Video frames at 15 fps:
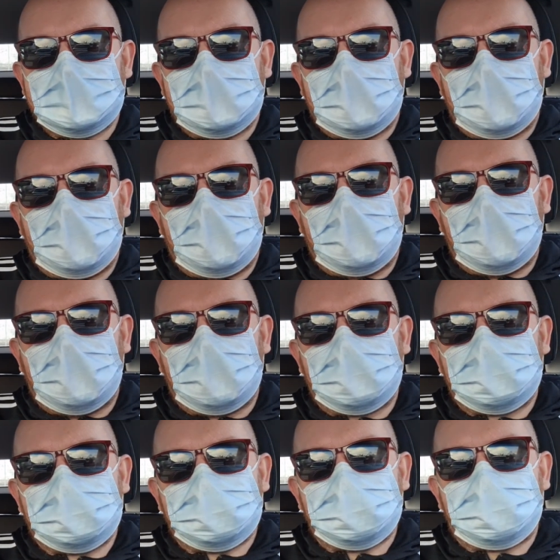
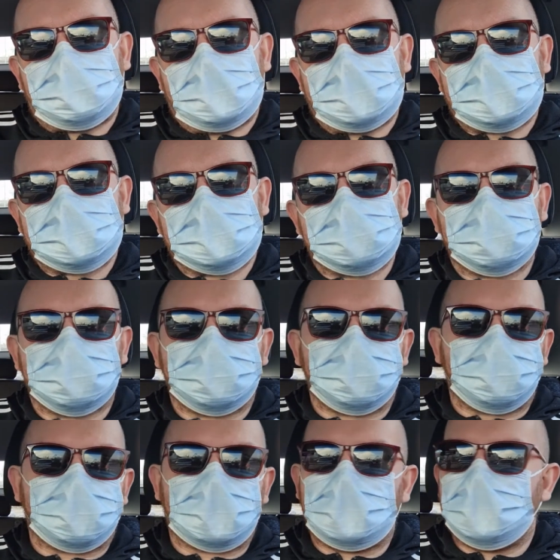But,
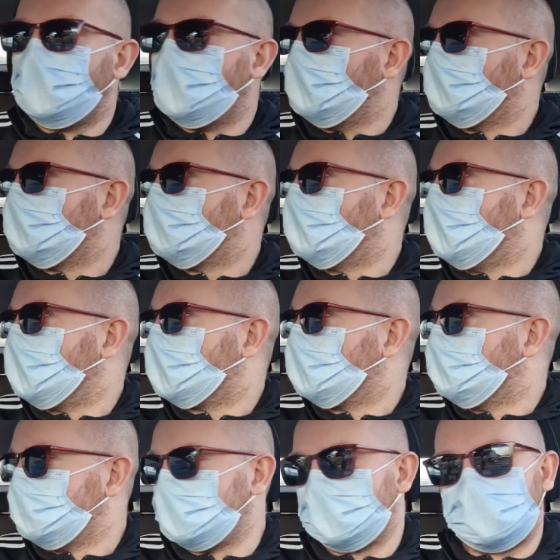you know, when it
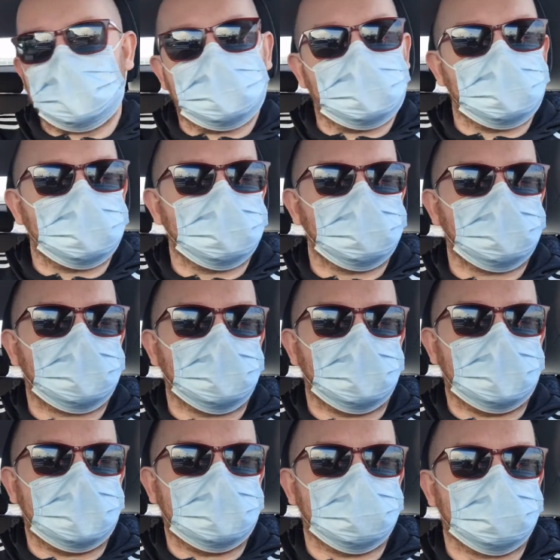comes to
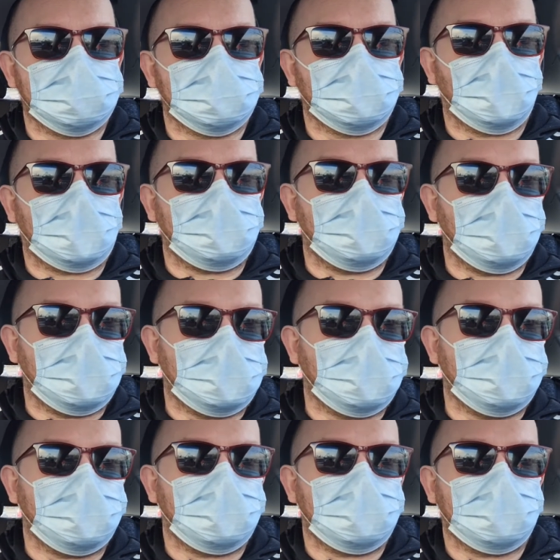doing what I'm doing
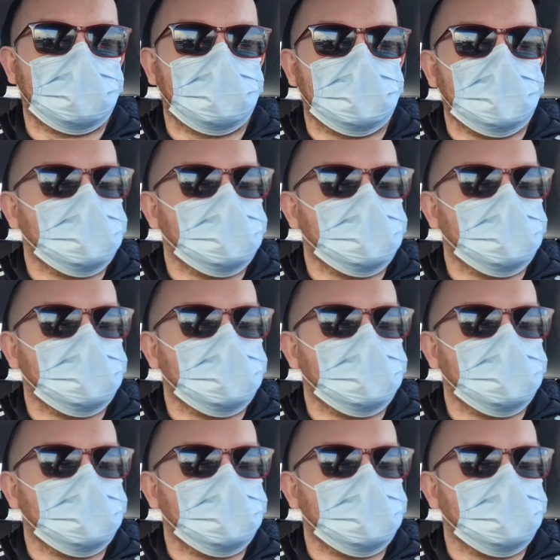with the